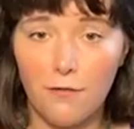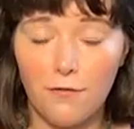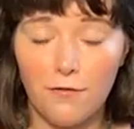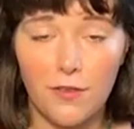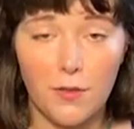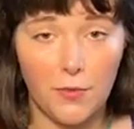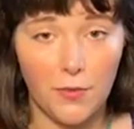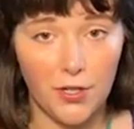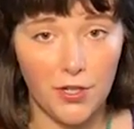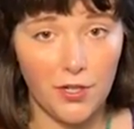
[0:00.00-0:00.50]
The
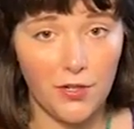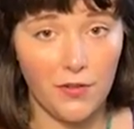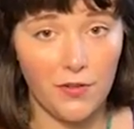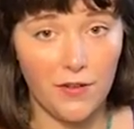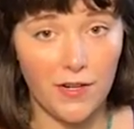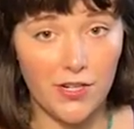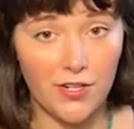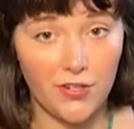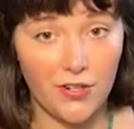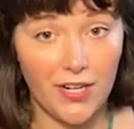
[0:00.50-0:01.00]
Mercury
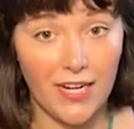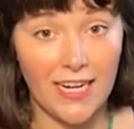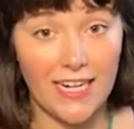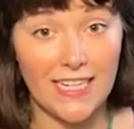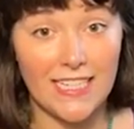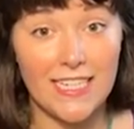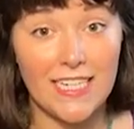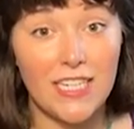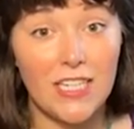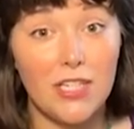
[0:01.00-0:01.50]
retrograde
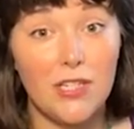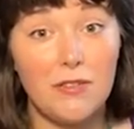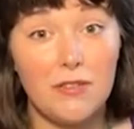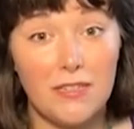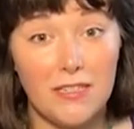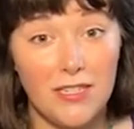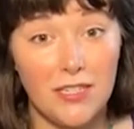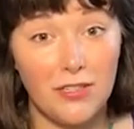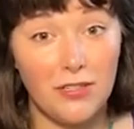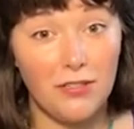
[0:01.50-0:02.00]
continues
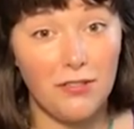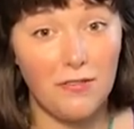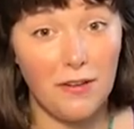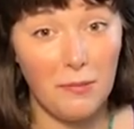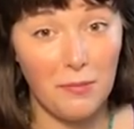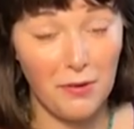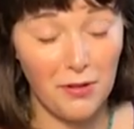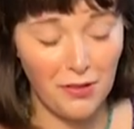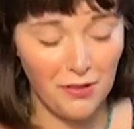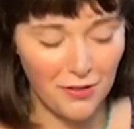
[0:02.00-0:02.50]
until
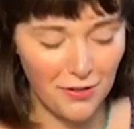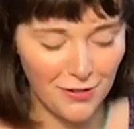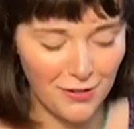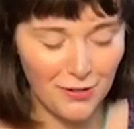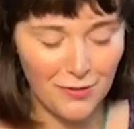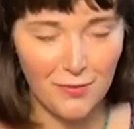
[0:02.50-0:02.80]
November 3rd,